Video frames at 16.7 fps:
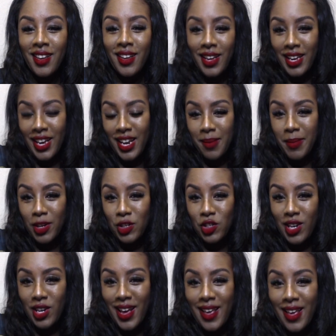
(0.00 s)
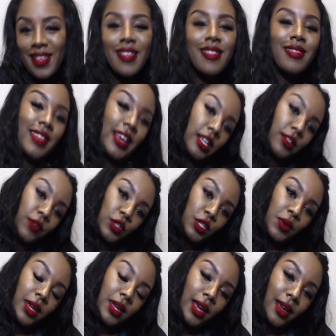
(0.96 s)
Again, I'm Janae. Thanks for
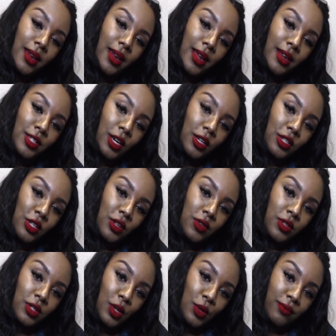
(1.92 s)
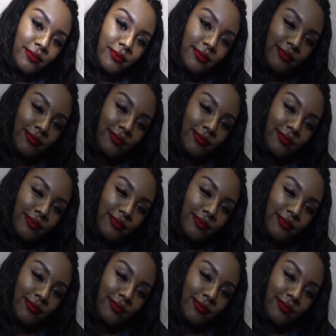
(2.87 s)
tuning in, and talk to you soon.